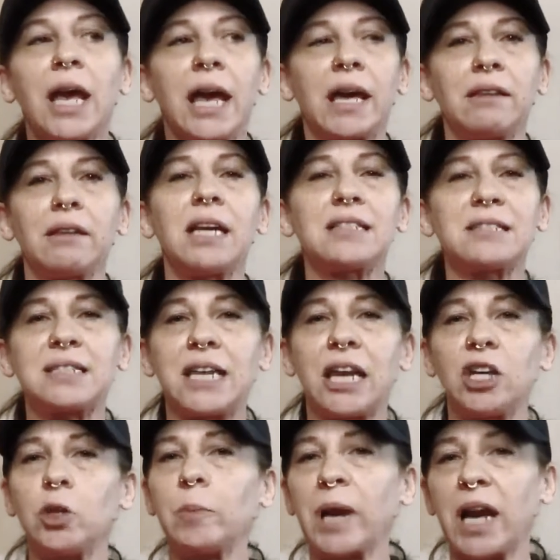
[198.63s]
and let's
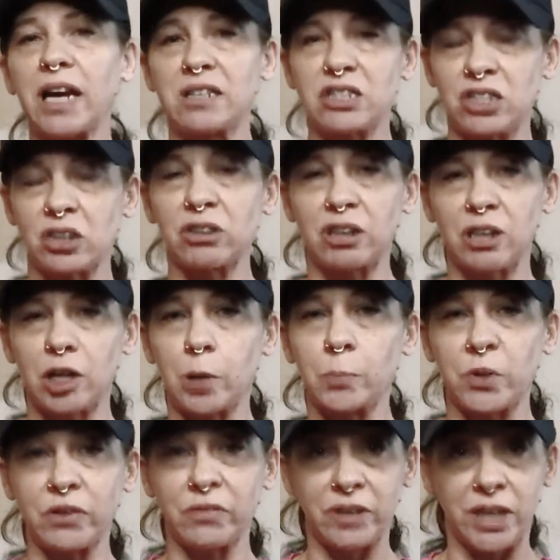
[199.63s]
say you buy a certain
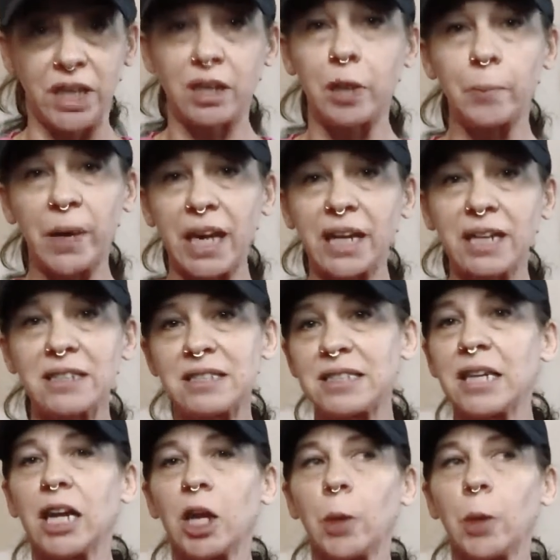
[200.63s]
number of gigabytes,